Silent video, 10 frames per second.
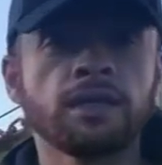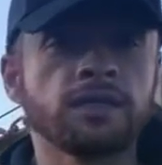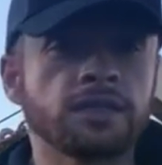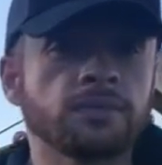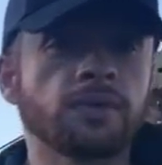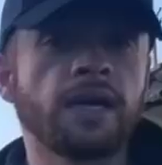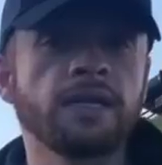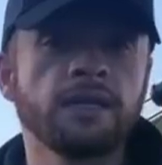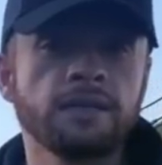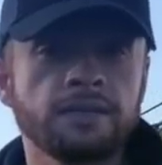This is what
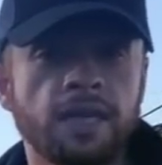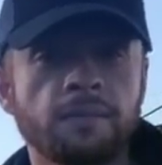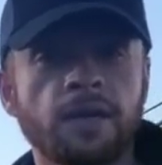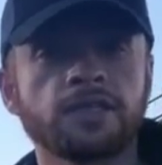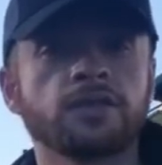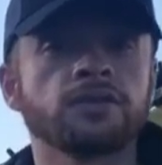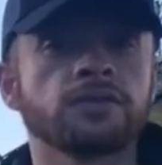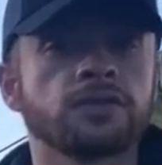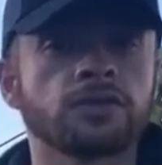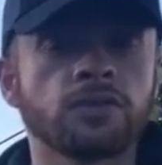I take my
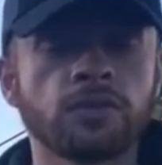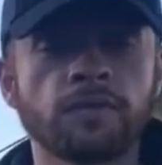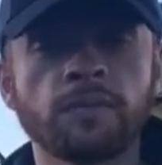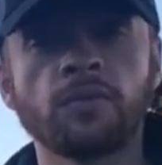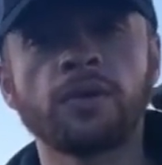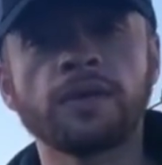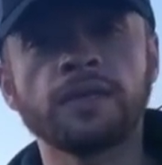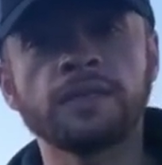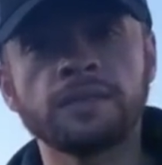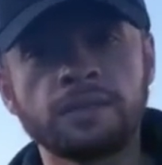children to school every morning
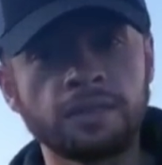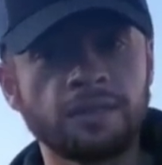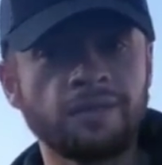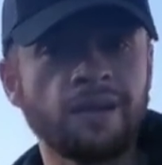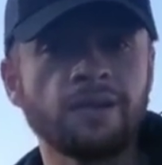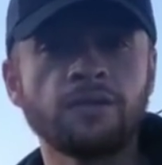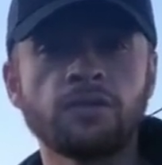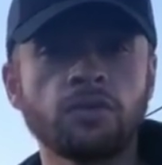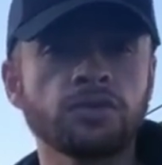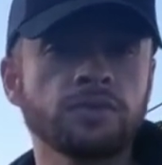in. I go
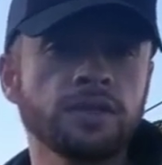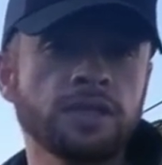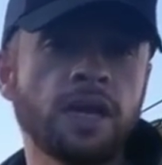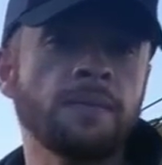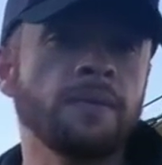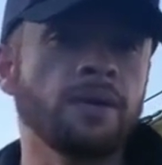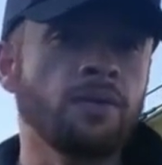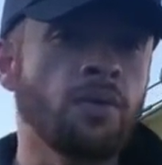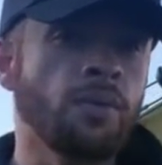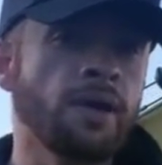grocery shopping, I
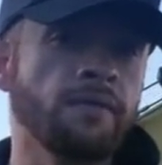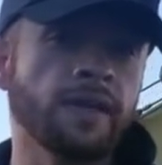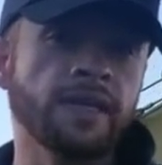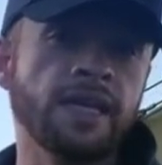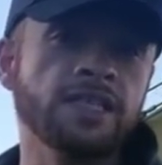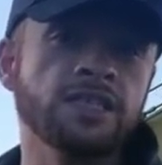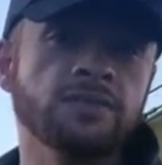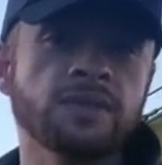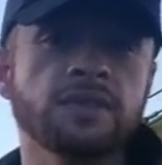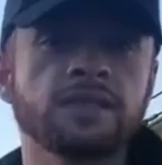go away on
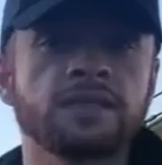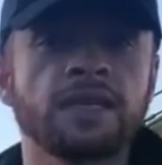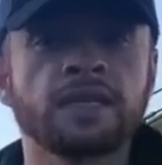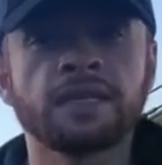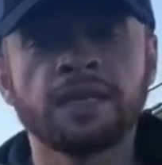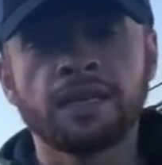vacations with this thing.